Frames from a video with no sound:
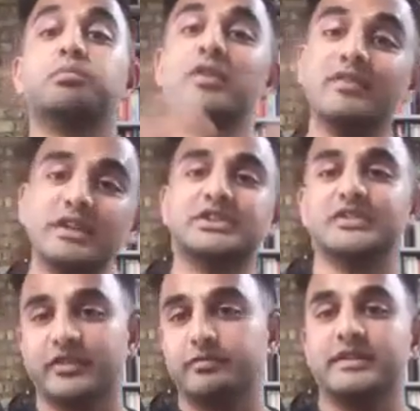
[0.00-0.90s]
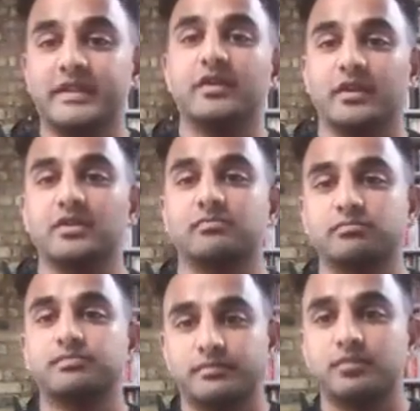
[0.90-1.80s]
privileges of material
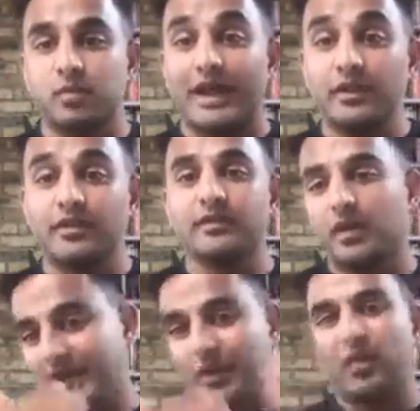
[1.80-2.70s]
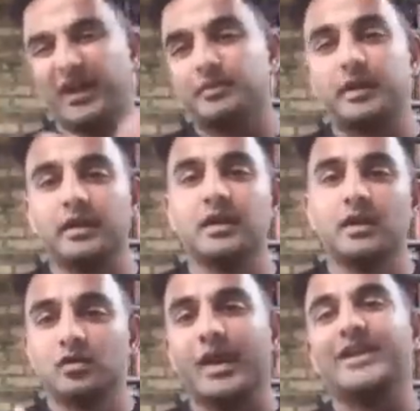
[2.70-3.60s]
wealth, or not wealth, but
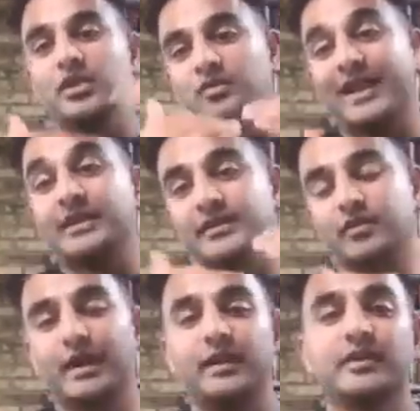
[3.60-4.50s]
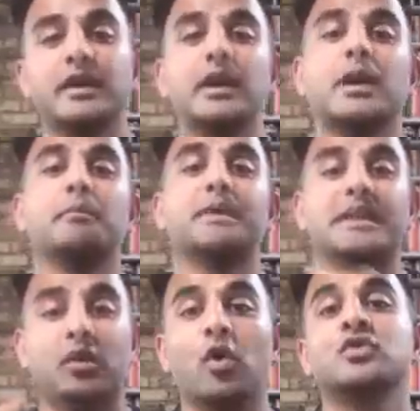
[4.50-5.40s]
greater relative wealth, but
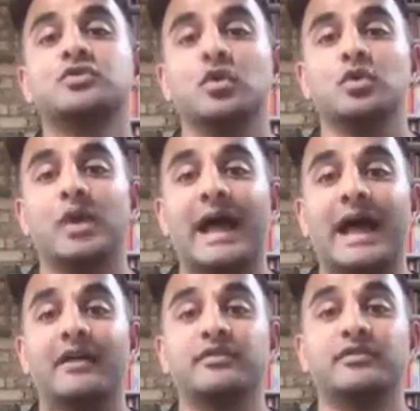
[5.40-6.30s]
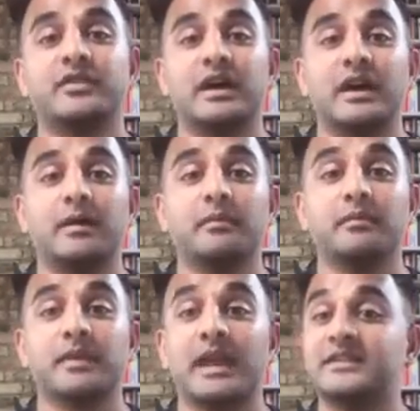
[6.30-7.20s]
then also you have,
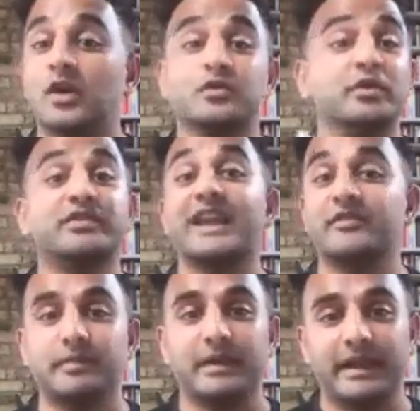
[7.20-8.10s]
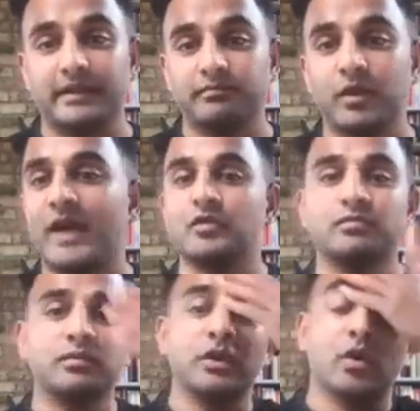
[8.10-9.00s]
it's also a state of being. You have,
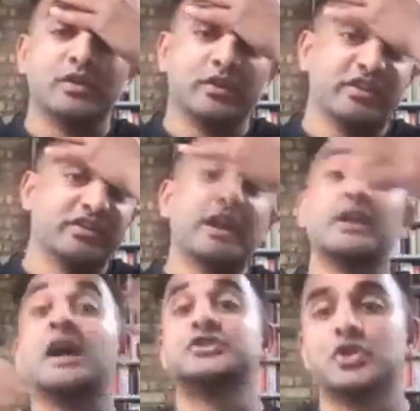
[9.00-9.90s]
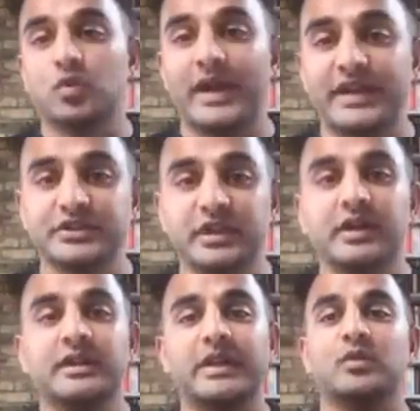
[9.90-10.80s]
there's a psychological wage
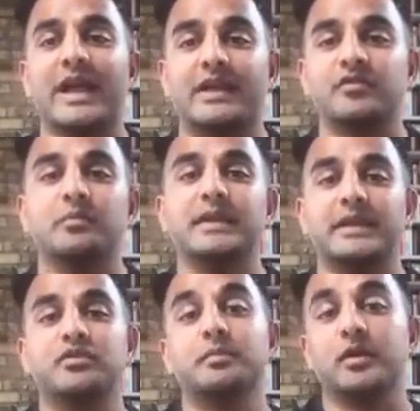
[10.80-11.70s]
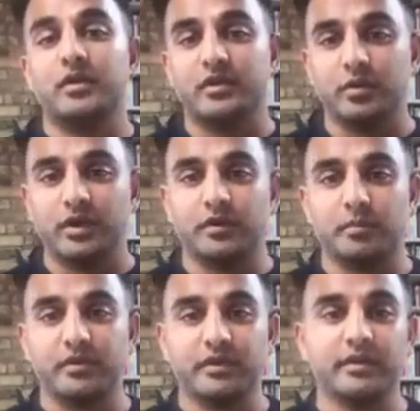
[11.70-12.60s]
that you get from being superior to another
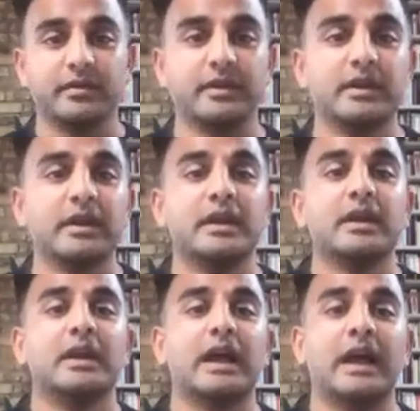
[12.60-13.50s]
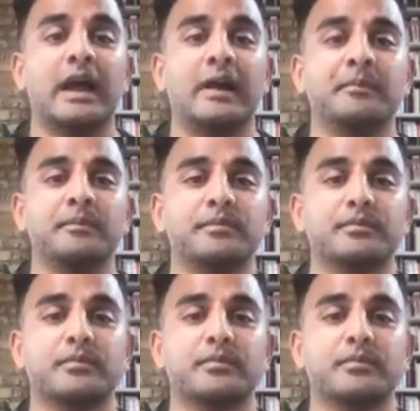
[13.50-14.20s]
person. And